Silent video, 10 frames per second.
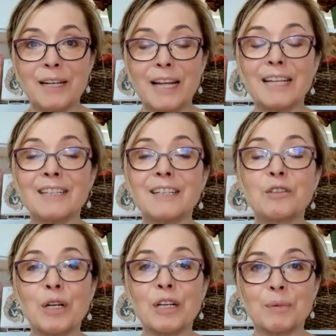and
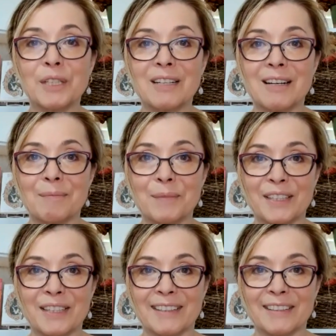incredibly
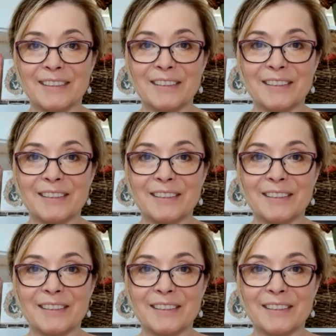complicated.